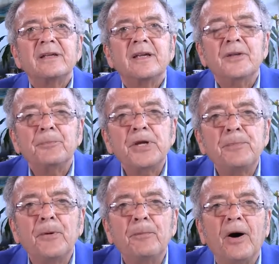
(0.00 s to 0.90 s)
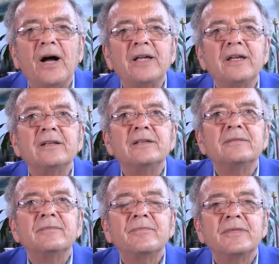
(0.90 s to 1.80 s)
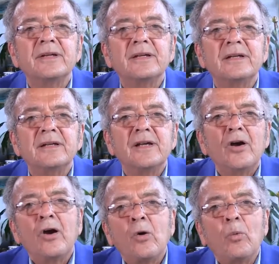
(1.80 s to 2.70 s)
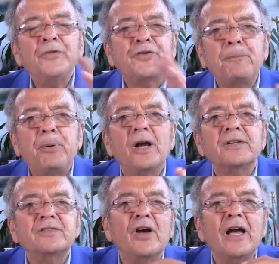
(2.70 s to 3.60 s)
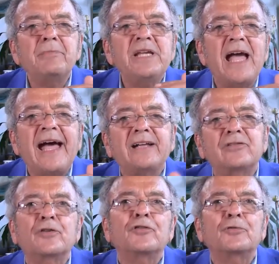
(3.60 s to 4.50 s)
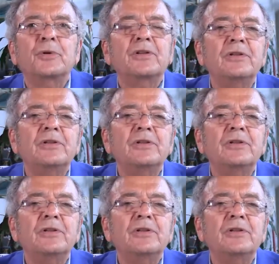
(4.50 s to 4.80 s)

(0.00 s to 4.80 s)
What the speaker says: and the people buy it. Once upon a time, the actors were at the